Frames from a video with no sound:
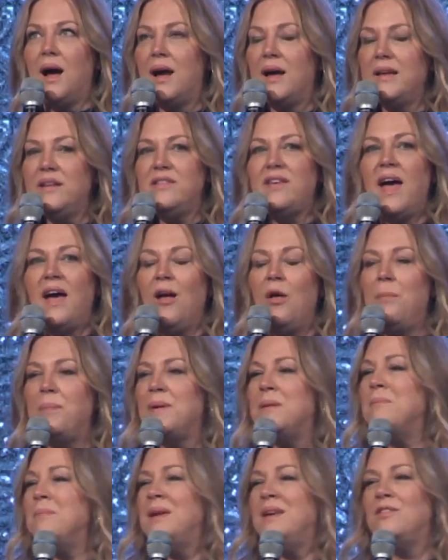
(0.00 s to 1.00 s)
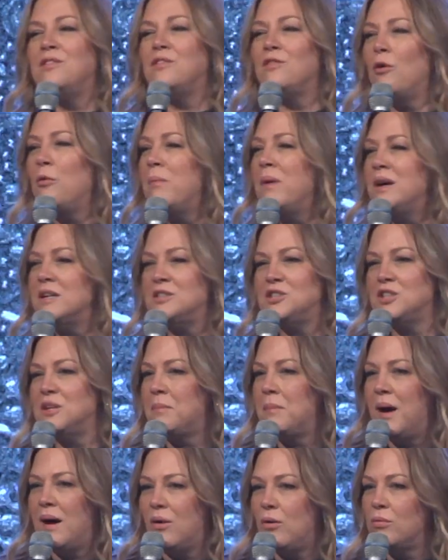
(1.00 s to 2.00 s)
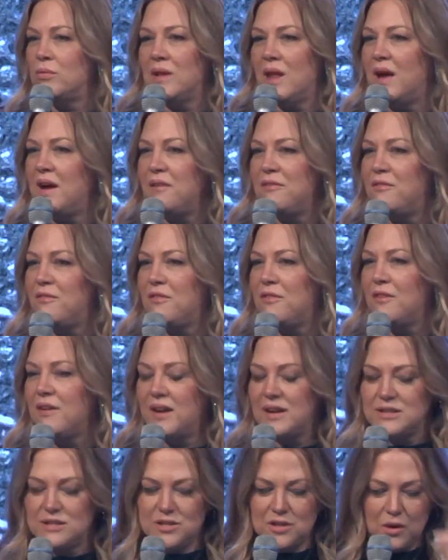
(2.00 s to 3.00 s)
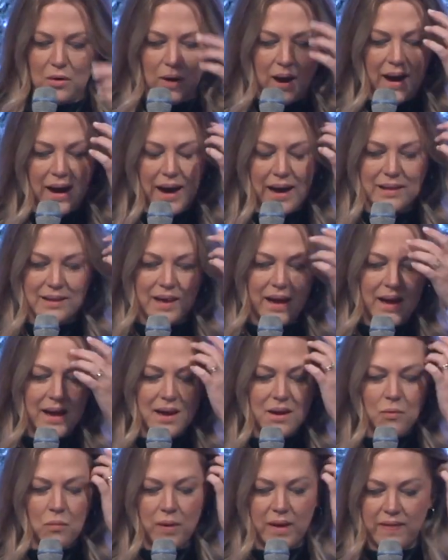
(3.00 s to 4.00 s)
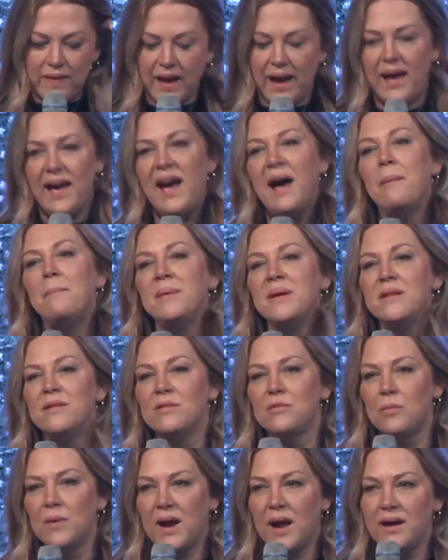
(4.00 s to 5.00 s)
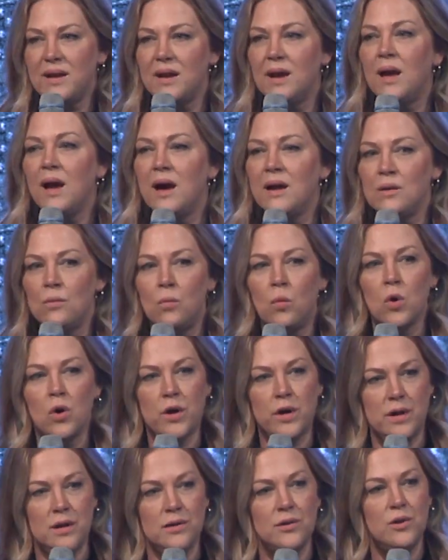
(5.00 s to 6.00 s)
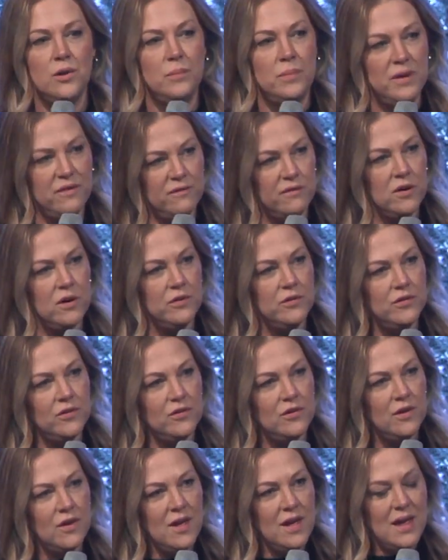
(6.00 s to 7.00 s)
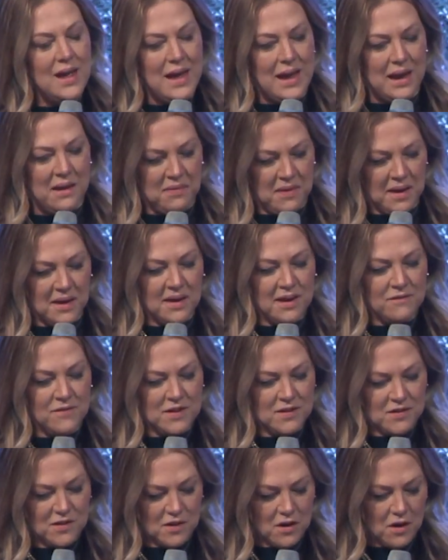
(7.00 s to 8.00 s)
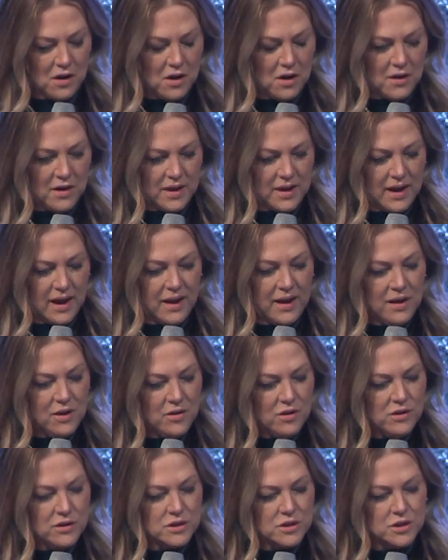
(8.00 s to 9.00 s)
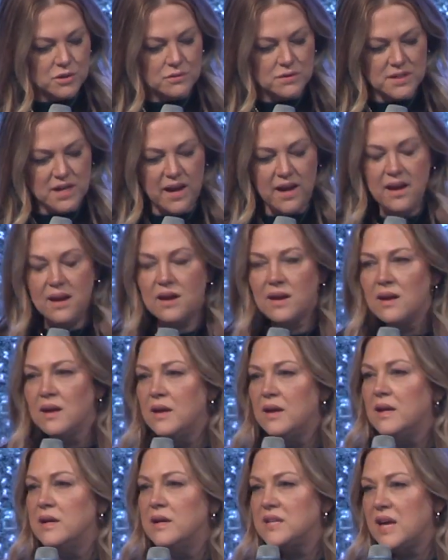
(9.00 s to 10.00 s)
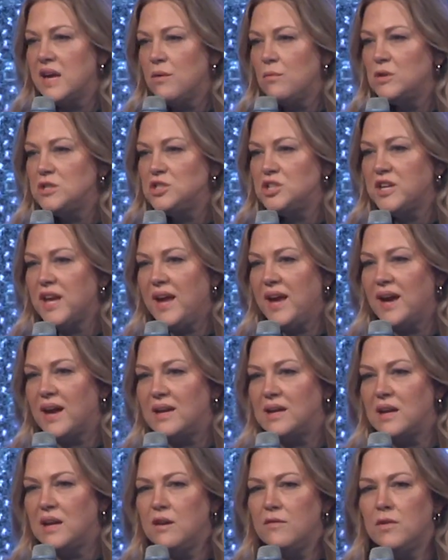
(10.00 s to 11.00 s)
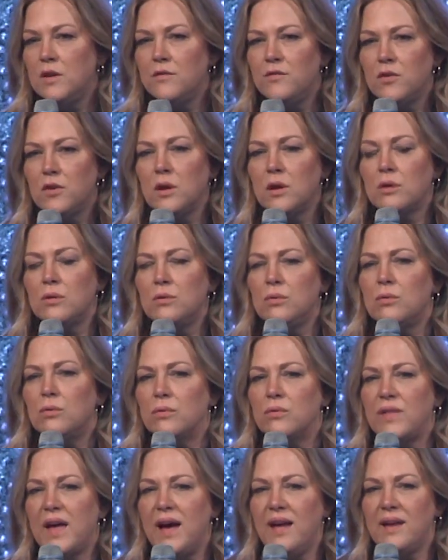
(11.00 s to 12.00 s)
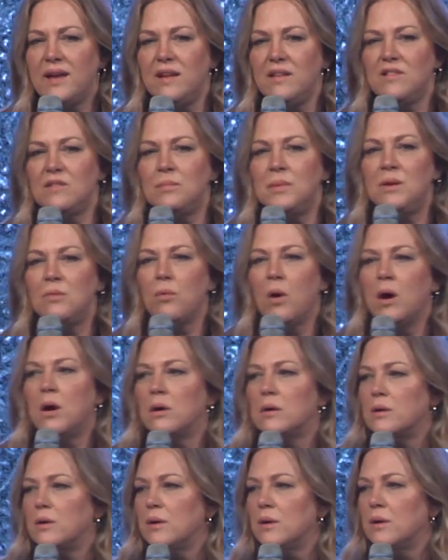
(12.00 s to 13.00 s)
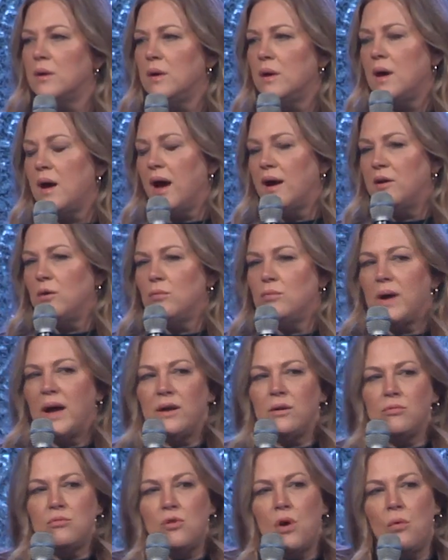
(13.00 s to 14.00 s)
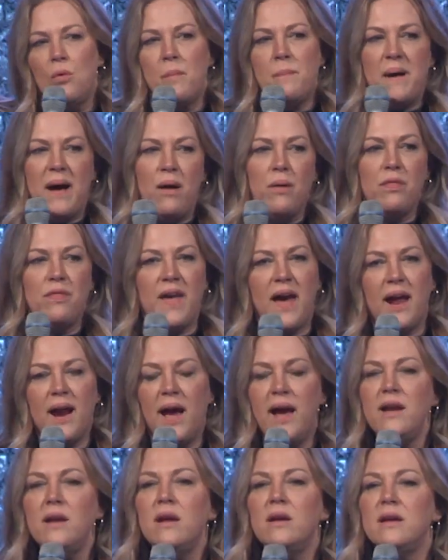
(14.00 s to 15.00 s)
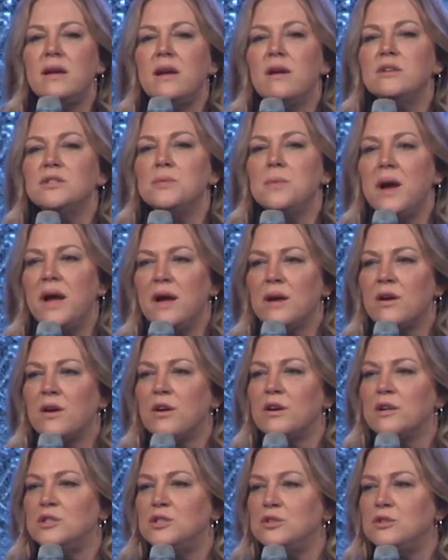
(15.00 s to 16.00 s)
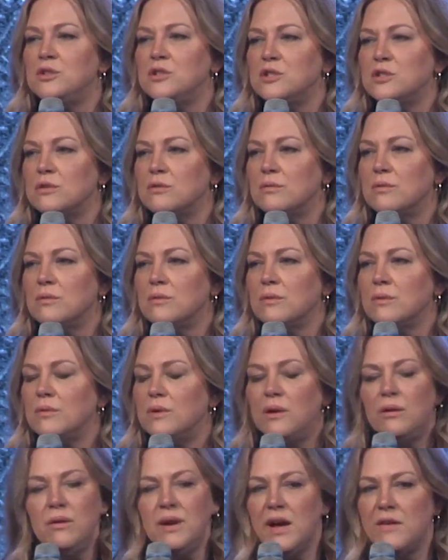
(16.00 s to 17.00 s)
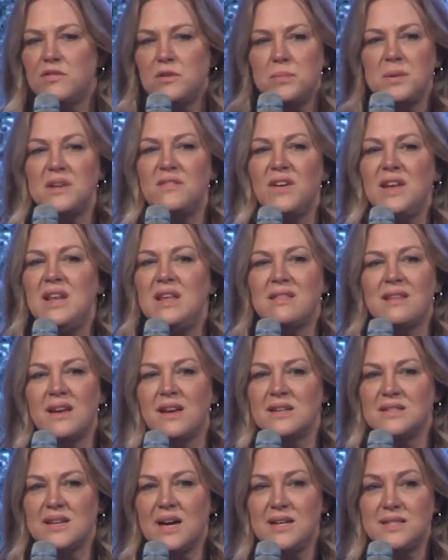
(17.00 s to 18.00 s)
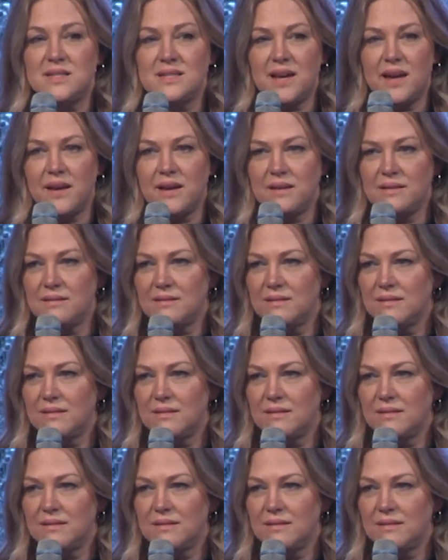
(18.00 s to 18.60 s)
It's helping me so much in my own life. And so I like when that happens, when I can kind of work it a little bit first and then give it to y'all. And I encourage you, take what you can. And even if you're like, ooh, that hits me wrong. I don't know about that. Here's what I encourage you to do. You don't have to believe anything because I say it.